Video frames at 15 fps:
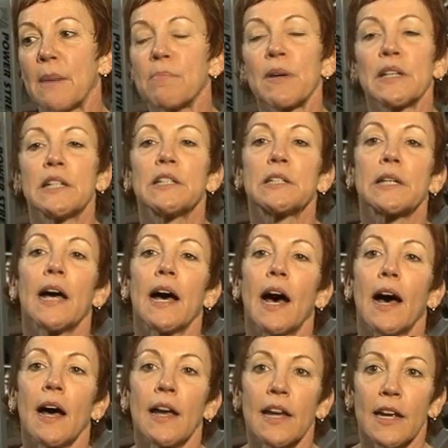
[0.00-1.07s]
somebody
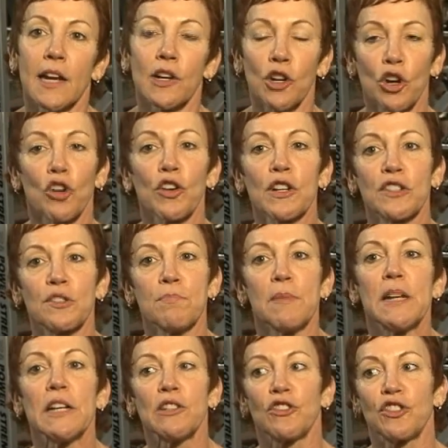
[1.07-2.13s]
to encourage
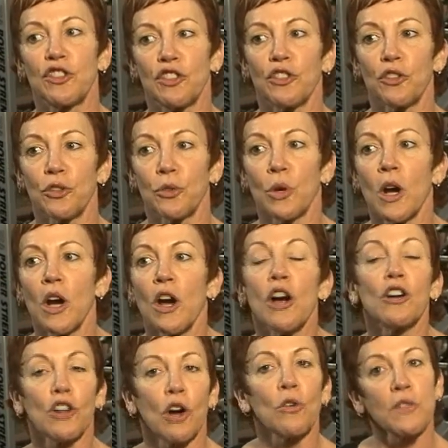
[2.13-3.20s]
me to
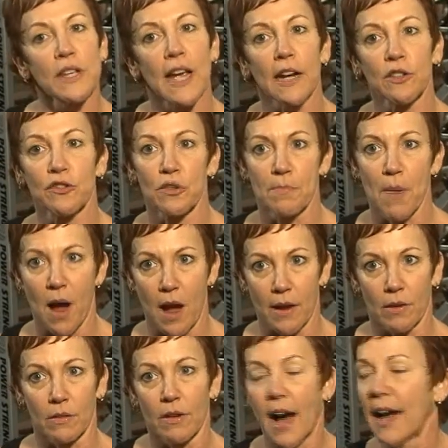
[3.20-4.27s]
go the extra
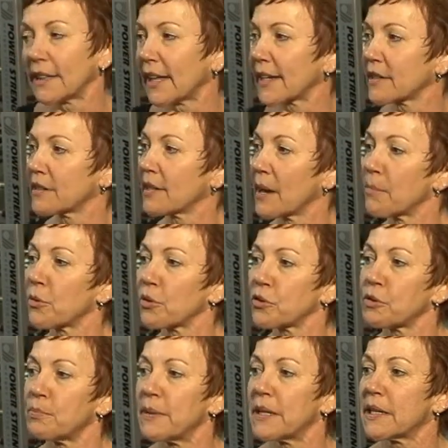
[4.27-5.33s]
mile. I like
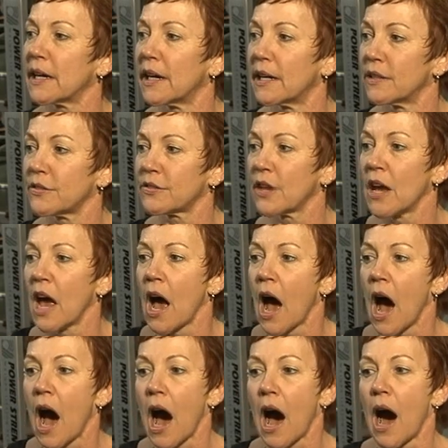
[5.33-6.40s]
Summers because
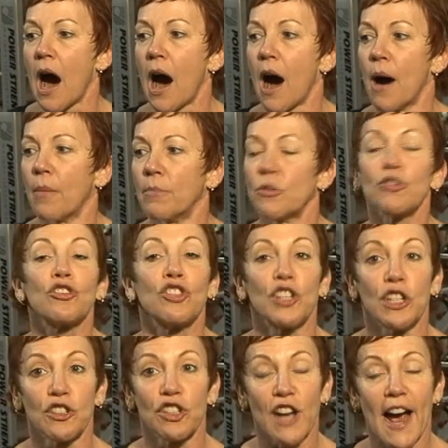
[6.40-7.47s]
um,
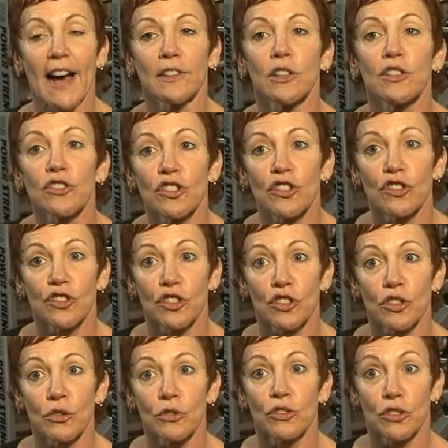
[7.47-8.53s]
she challenges
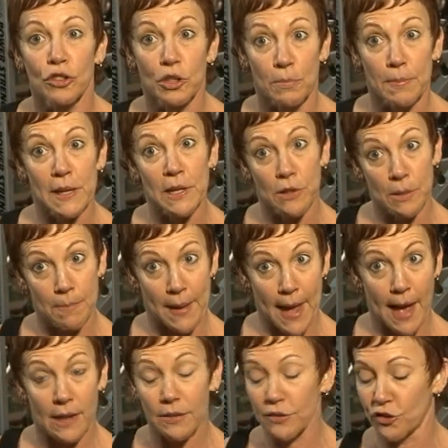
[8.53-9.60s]
you to be the
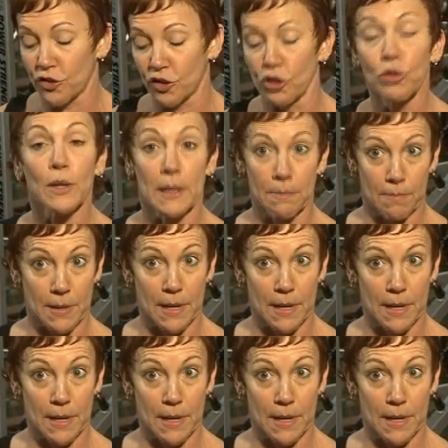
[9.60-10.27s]
best you can